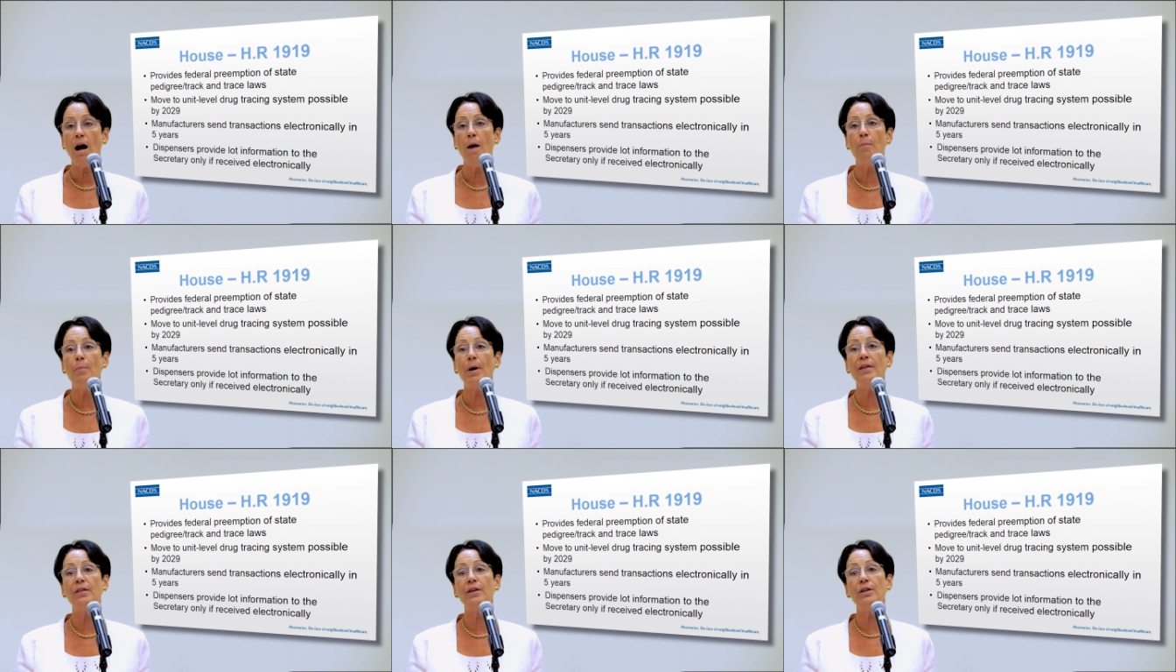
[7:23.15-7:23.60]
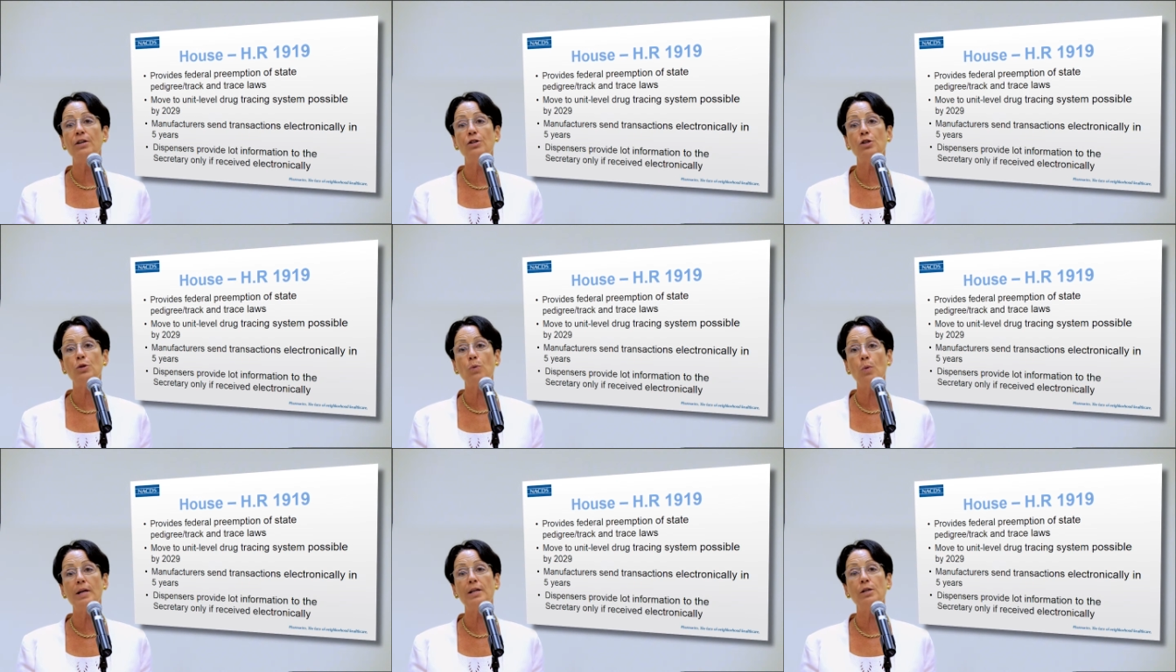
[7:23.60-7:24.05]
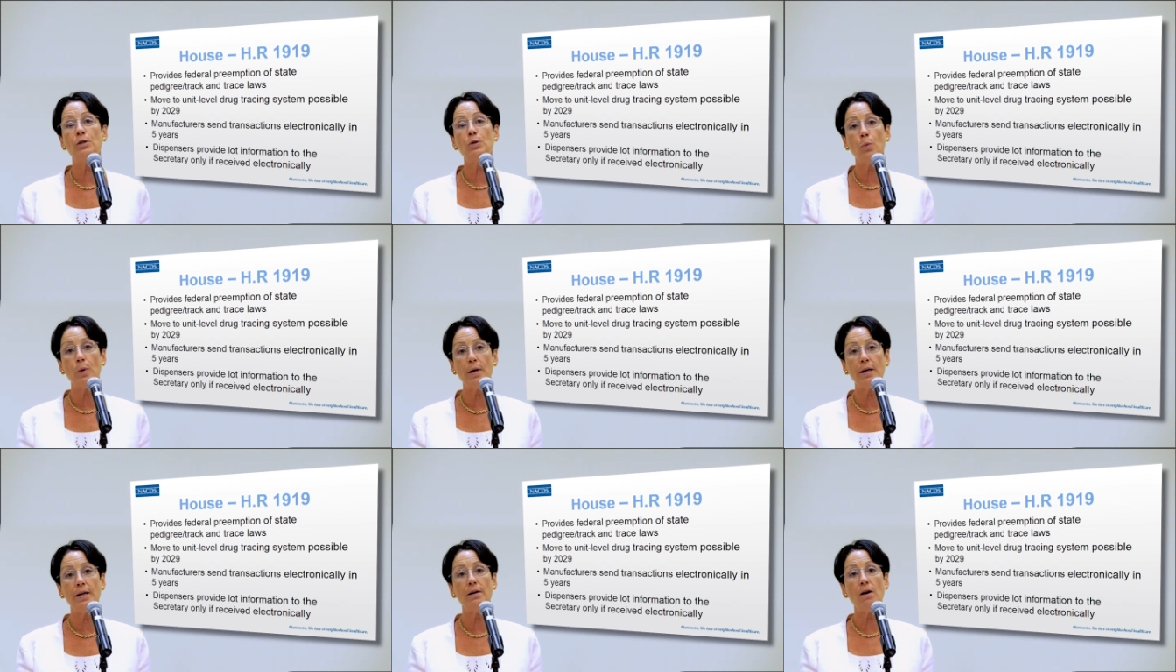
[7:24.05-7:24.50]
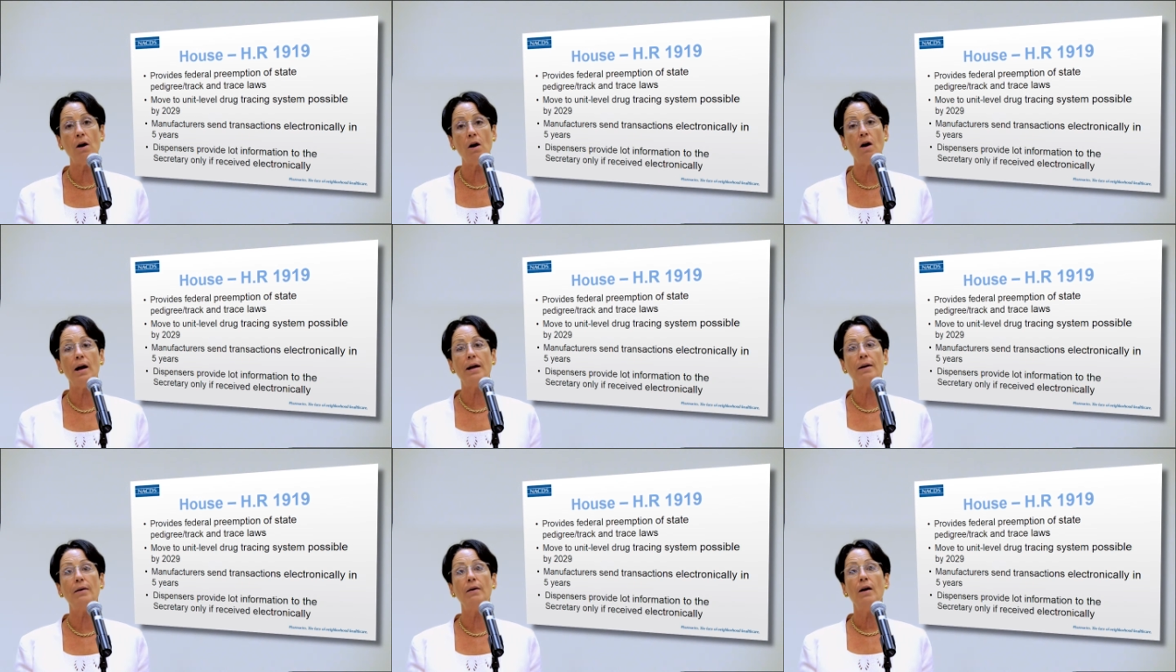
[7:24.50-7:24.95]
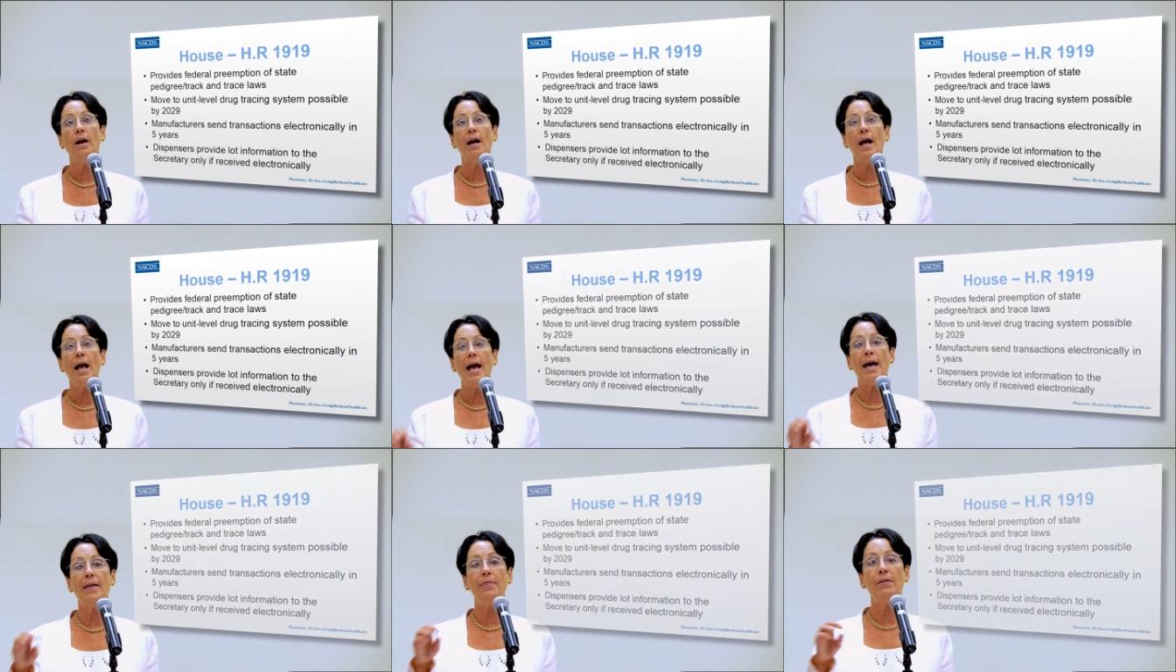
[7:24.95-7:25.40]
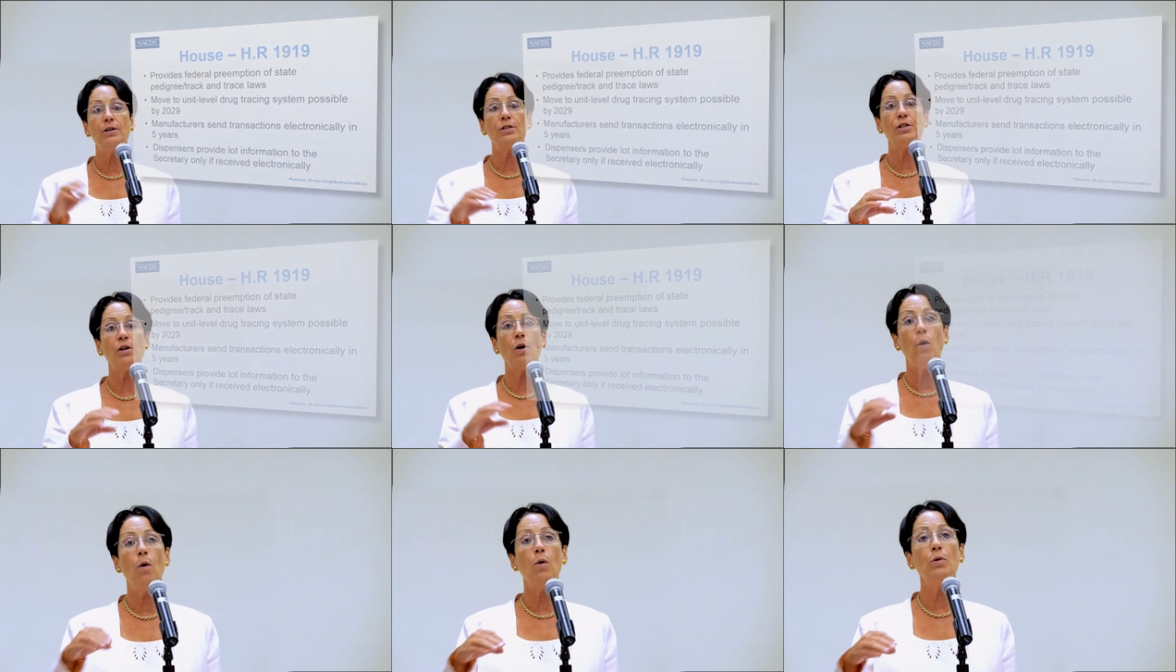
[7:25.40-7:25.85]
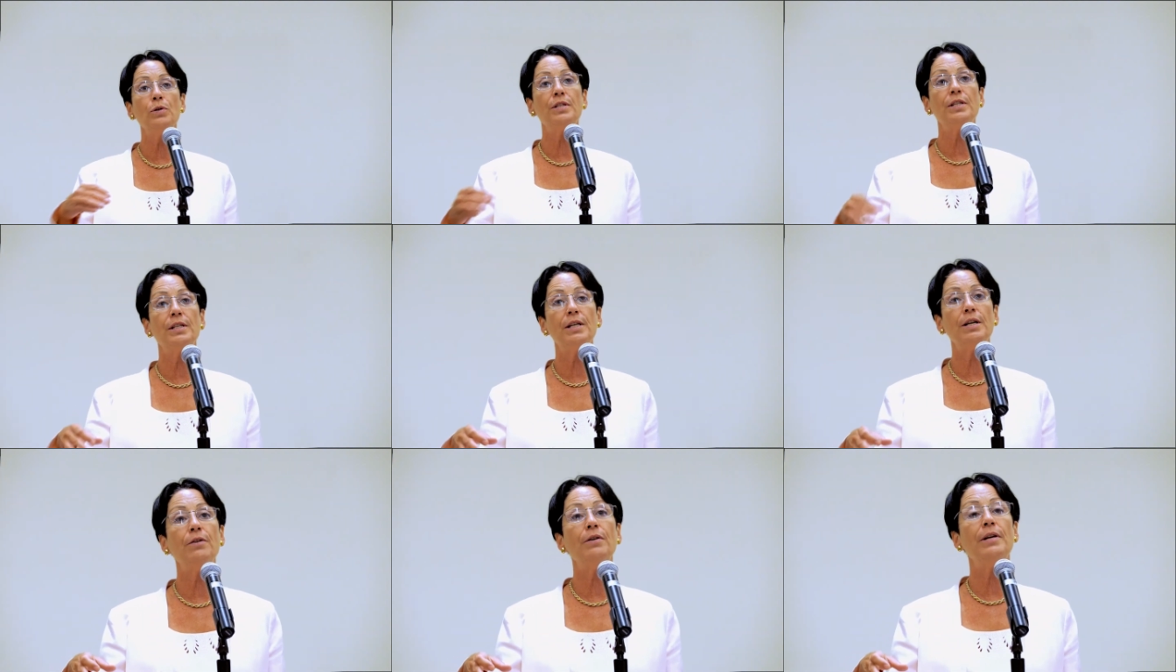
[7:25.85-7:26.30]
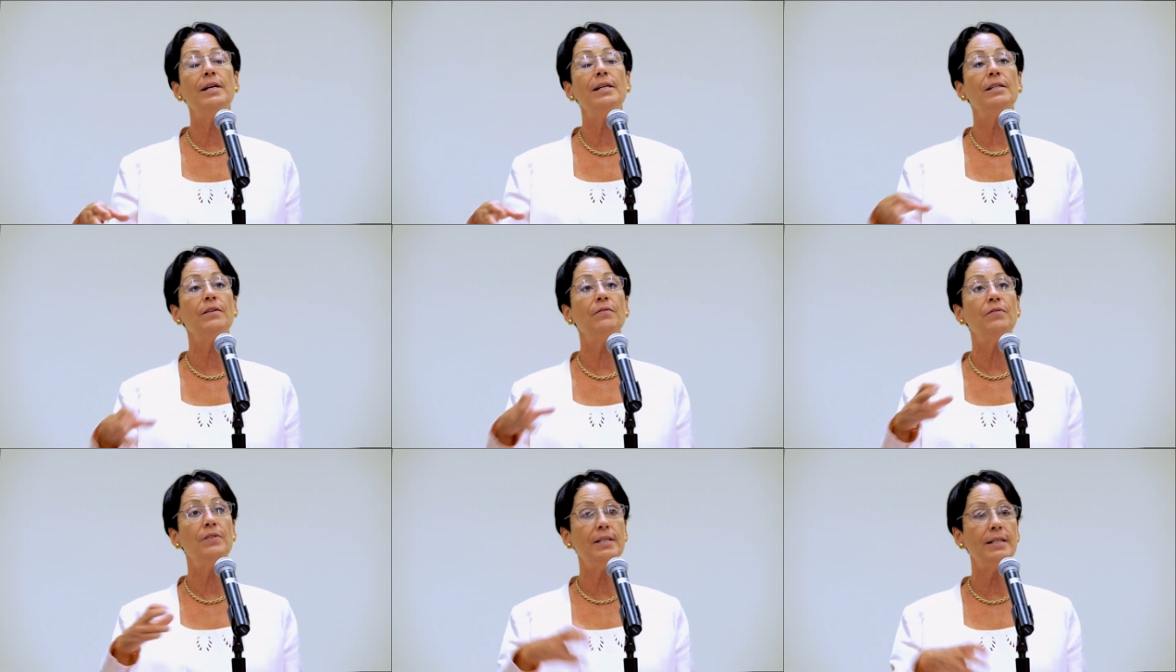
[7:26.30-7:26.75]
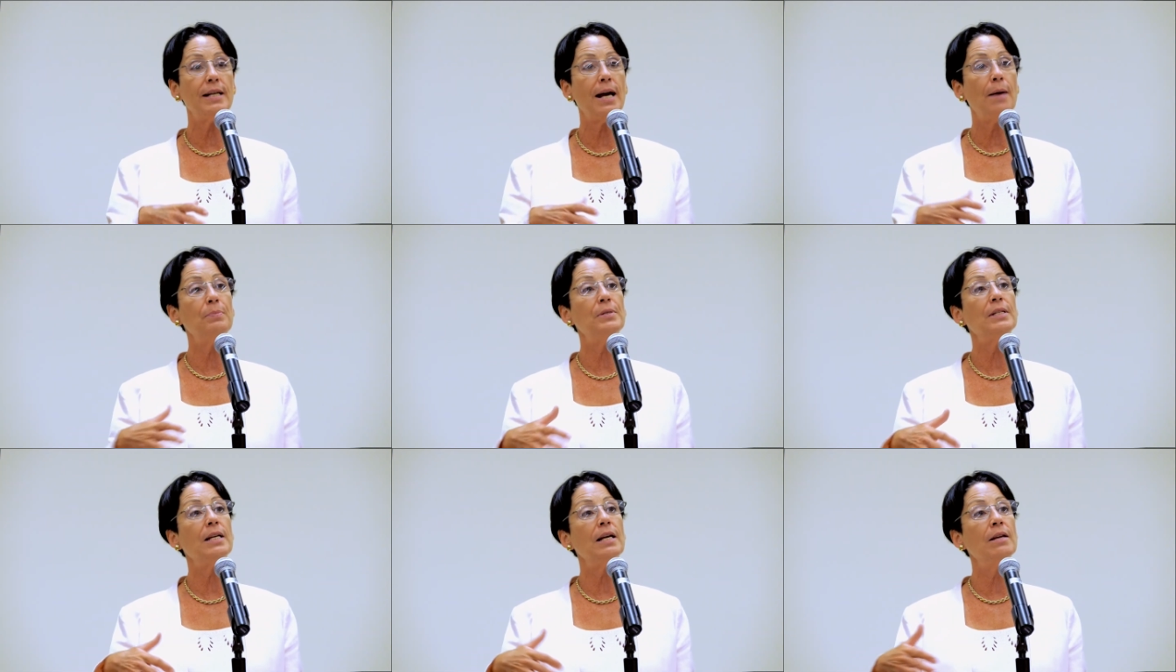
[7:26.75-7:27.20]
by the year 2029. And there's a whole series of steps